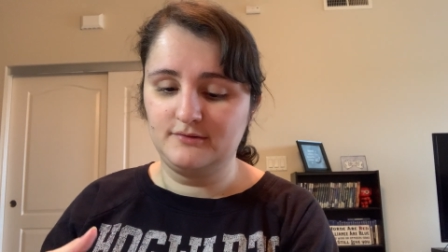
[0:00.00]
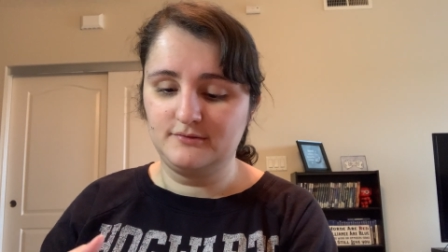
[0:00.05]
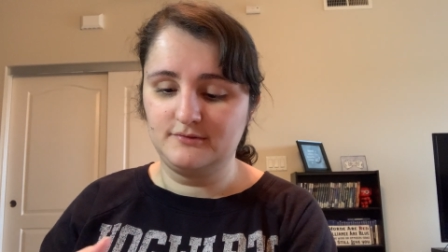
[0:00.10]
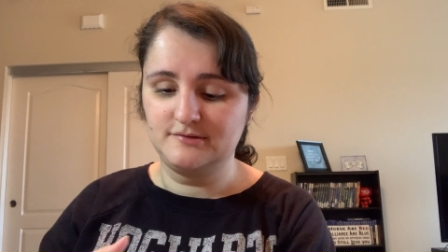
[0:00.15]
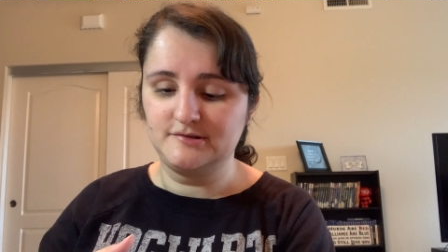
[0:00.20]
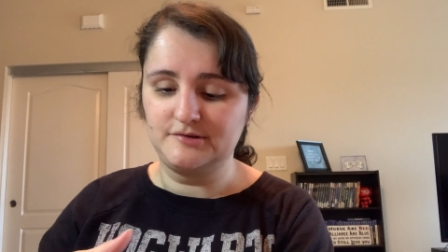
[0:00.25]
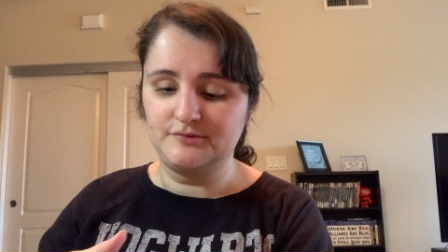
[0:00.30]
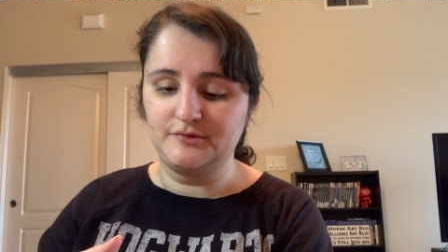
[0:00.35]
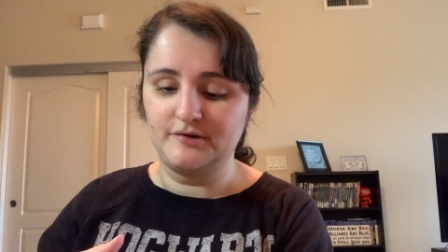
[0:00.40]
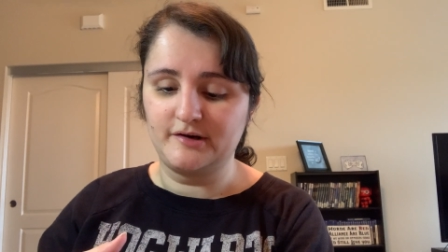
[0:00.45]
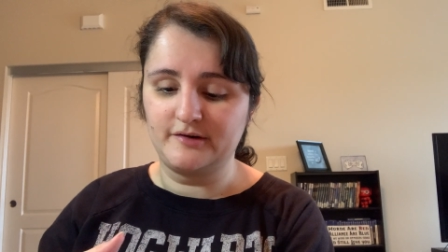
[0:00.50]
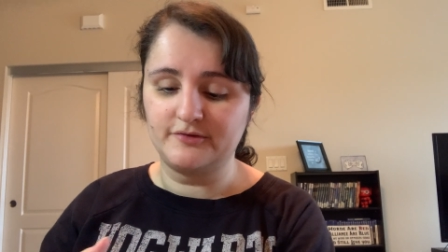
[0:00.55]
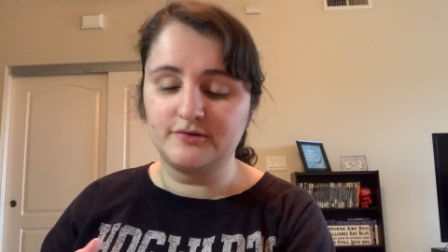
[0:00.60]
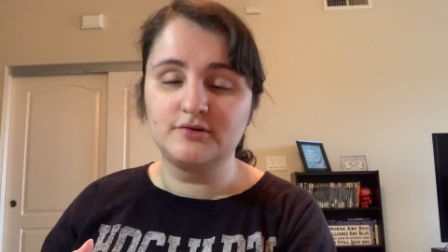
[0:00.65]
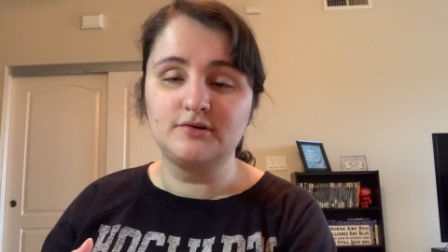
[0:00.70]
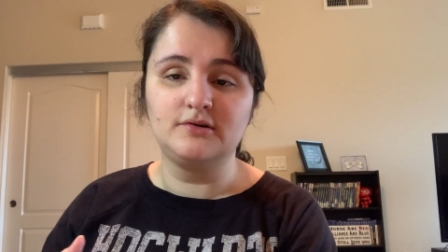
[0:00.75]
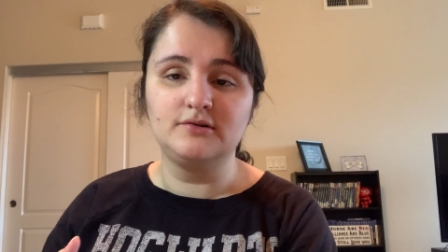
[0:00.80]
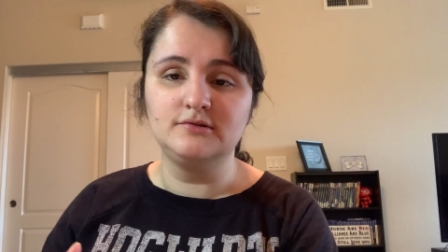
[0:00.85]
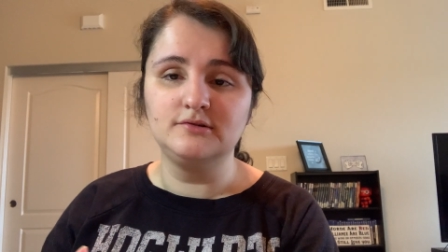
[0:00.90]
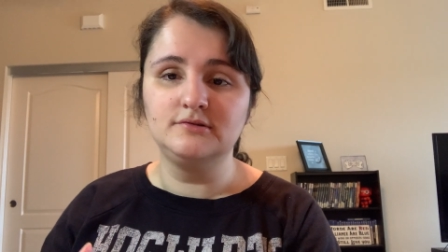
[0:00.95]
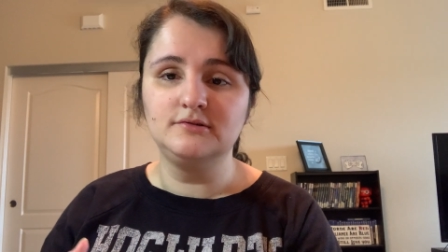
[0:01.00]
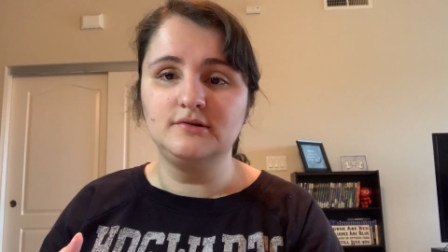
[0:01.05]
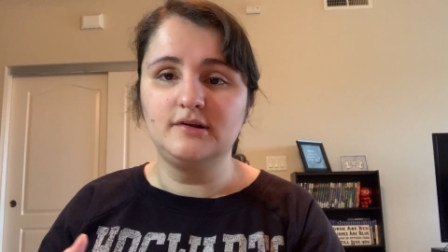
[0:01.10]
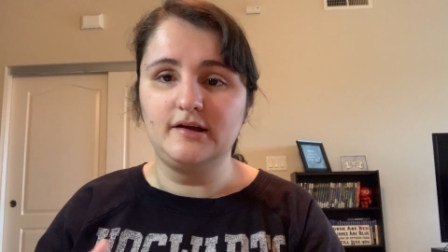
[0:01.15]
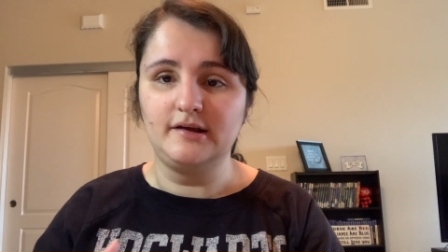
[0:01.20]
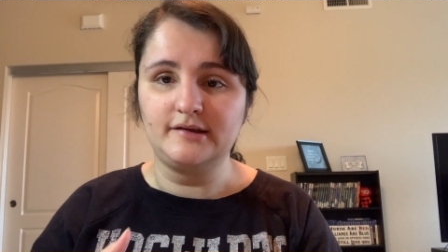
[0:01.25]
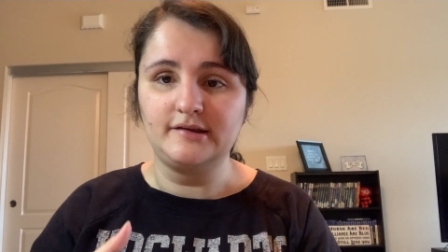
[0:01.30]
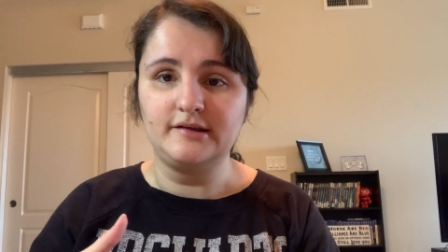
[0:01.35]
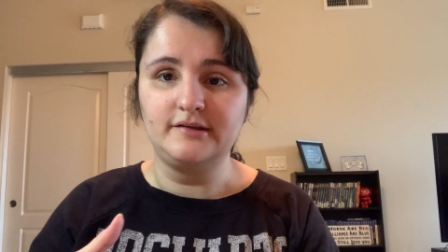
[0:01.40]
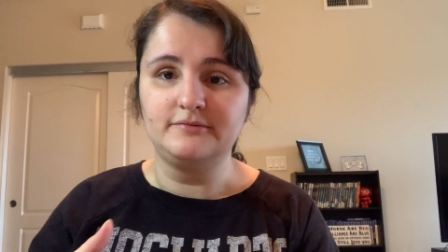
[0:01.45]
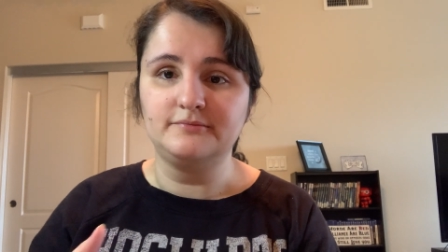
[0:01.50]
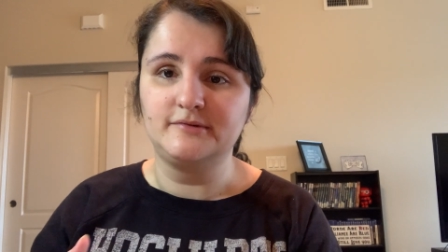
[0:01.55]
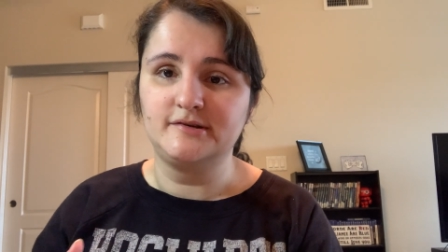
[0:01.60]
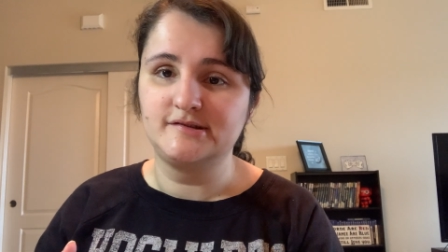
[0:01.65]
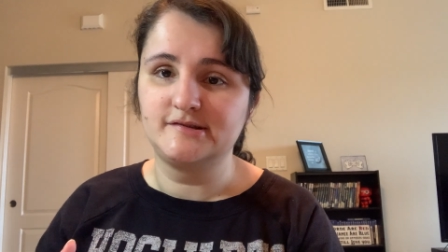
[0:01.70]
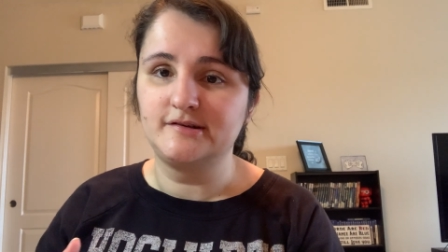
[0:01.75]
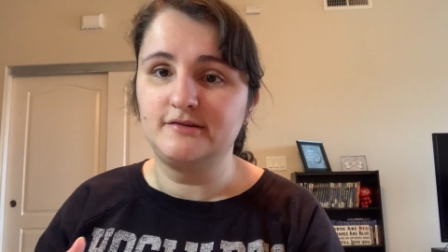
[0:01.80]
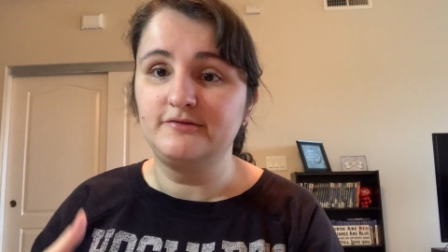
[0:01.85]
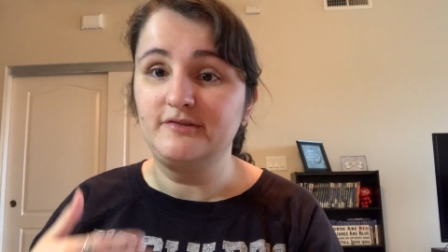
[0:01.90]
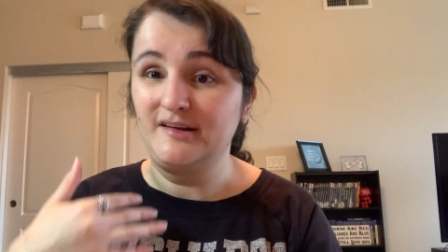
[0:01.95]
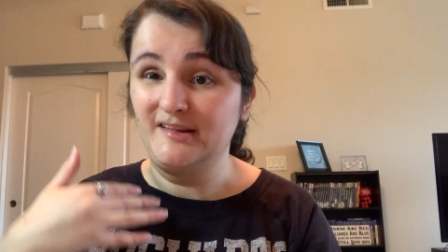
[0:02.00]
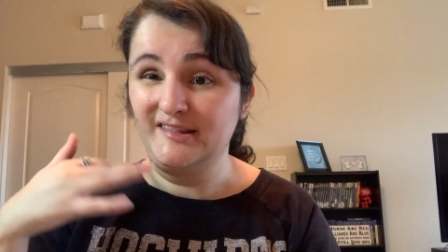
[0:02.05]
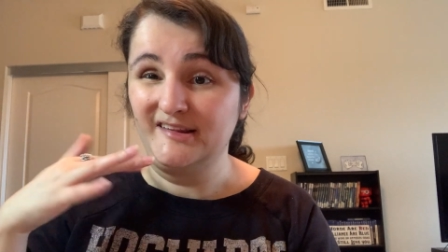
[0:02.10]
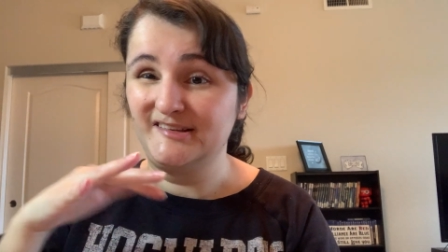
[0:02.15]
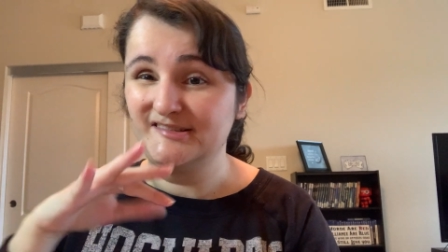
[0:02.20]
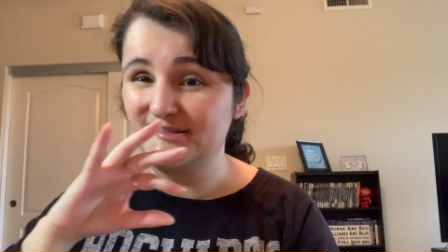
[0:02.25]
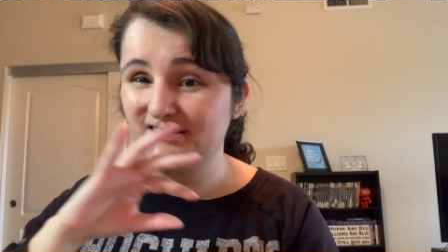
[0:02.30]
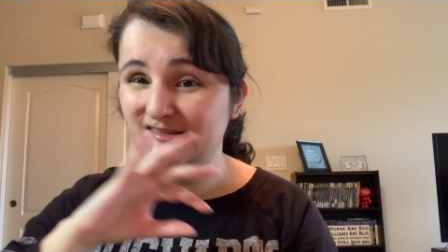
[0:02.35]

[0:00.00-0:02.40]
so whatever goal I give myself, unless